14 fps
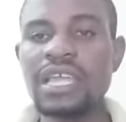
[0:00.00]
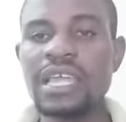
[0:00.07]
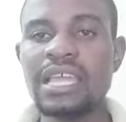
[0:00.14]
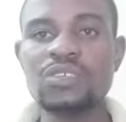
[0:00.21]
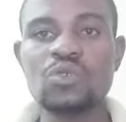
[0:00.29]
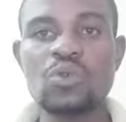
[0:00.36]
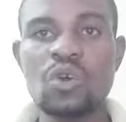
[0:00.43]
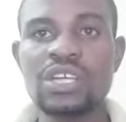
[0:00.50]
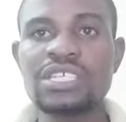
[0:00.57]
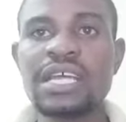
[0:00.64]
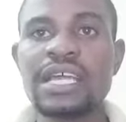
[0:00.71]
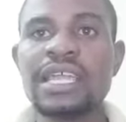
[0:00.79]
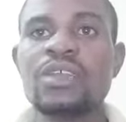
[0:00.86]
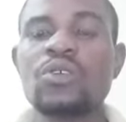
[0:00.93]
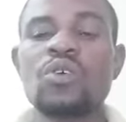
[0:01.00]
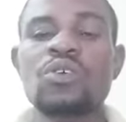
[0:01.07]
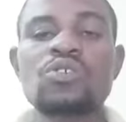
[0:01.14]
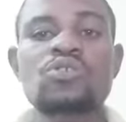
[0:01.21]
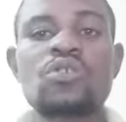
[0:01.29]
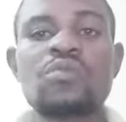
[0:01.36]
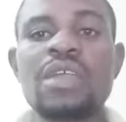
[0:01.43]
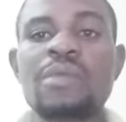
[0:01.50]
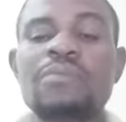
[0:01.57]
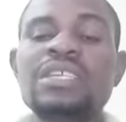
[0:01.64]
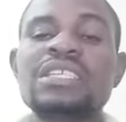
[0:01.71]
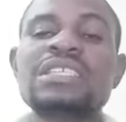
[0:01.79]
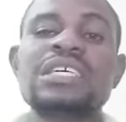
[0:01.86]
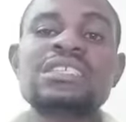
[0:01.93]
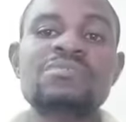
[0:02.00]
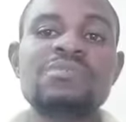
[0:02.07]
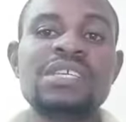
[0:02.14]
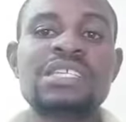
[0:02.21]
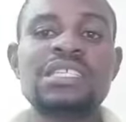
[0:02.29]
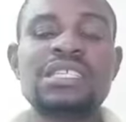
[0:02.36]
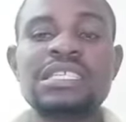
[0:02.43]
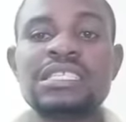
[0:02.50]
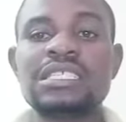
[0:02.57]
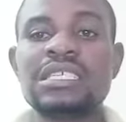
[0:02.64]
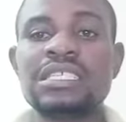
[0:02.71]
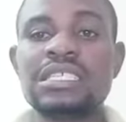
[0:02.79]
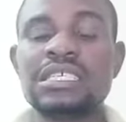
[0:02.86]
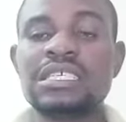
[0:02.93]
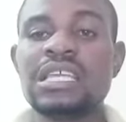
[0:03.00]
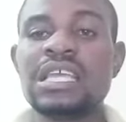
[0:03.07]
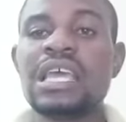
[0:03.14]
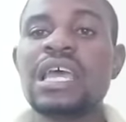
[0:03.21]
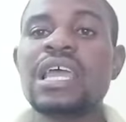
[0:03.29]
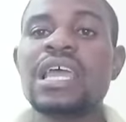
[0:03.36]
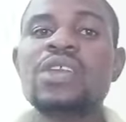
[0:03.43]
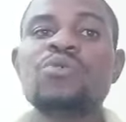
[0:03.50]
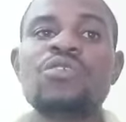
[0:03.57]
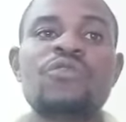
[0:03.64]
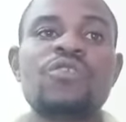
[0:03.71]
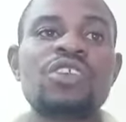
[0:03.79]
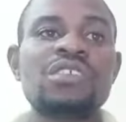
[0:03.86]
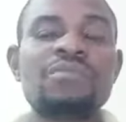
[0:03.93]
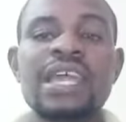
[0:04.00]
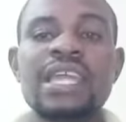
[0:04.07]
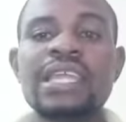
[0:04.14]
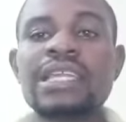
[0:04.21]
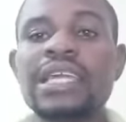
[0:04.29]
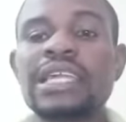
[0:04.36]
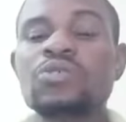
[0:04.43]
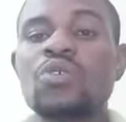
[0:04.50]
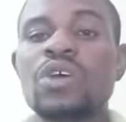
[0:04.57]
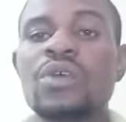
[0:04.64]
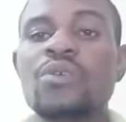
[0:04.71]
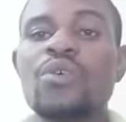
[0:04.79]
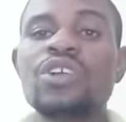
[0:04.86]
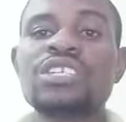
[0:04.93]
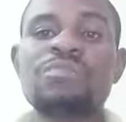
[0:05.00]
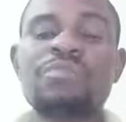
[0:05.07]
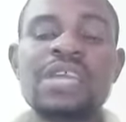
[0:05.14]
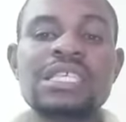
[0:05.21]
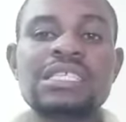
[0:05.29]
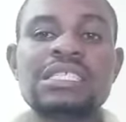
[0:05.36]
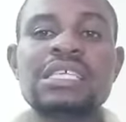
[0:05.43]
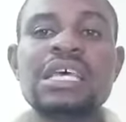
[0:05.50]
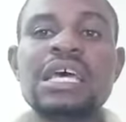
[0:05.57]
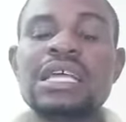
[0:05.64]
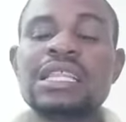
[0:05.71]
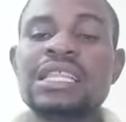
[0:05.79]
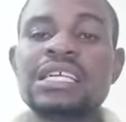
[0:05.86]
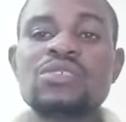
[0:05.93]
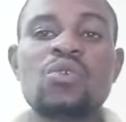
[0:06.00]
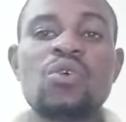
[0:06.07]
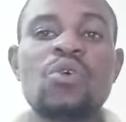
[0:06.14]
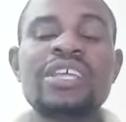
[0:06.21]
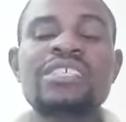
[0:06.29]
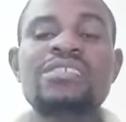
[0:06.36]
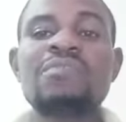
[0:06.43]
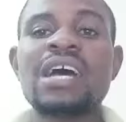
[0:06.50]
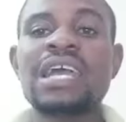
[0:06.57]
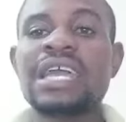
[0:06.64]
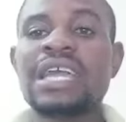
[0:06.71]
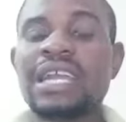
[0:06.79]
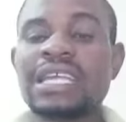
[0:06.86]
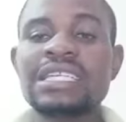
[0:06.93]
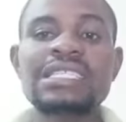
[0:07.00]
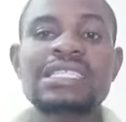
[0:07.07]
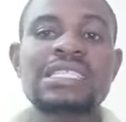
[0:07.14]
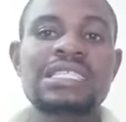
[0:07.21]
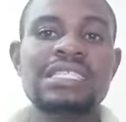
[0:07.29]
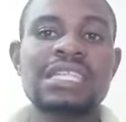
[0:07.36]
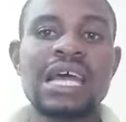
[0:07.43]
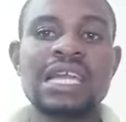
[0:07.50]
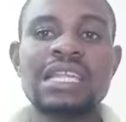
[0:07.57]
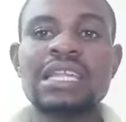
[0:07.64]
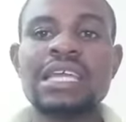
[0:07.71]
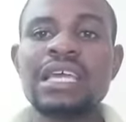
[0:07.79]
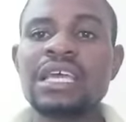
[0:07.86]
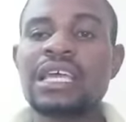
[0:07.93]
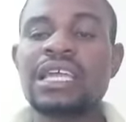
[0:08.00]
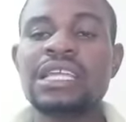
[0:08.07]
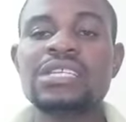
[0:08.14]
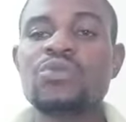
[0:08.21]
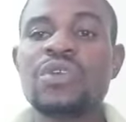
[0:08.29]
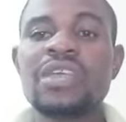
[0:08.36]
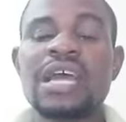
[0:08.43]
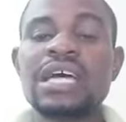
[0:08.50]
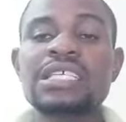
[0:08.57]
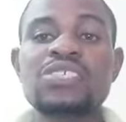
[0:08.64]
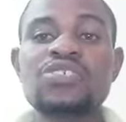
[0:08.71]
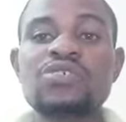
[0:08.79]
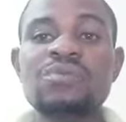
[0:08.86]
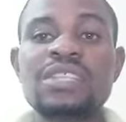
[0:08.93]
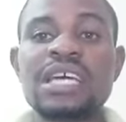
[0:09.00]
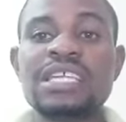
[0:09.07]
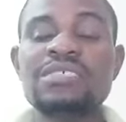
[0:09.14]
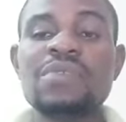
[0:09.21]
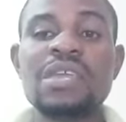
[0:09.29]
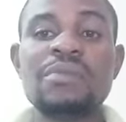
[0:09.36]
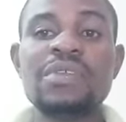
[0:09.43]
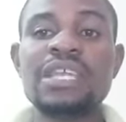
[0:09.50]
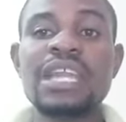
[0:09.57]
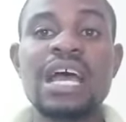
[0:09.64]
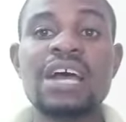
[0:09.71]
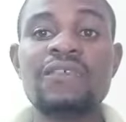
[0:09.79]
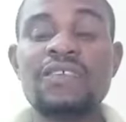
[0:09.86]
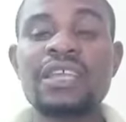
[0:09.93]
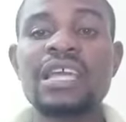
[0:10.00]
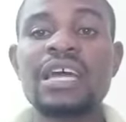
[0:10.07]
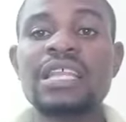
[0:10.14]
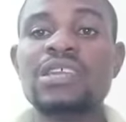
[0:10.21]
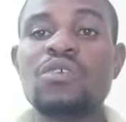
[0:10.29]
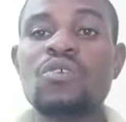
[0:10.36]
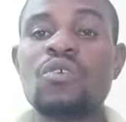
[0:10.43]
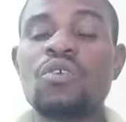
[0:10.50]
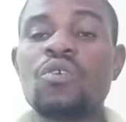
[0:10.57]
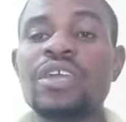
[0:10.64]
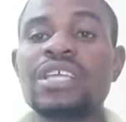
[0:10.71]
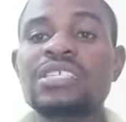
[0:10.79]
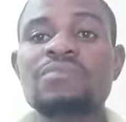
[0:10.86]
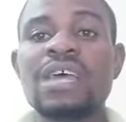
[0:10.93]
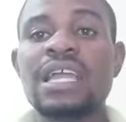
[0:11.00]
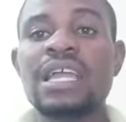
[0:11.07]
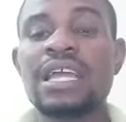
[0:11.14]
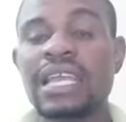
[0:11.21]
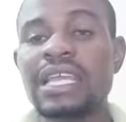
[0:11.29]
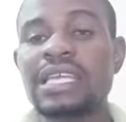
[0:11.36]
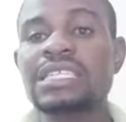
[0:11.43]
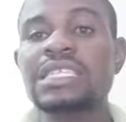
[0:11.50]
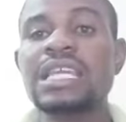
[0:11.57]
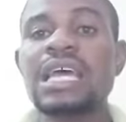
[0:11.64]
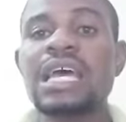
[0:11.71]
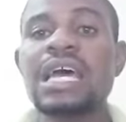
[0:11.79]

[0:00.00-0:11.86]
And water can also maybe transmit this disease, and we've got the migratory wild birds that always migrate seasonally, and we assume that maybe in Africa they will always migrate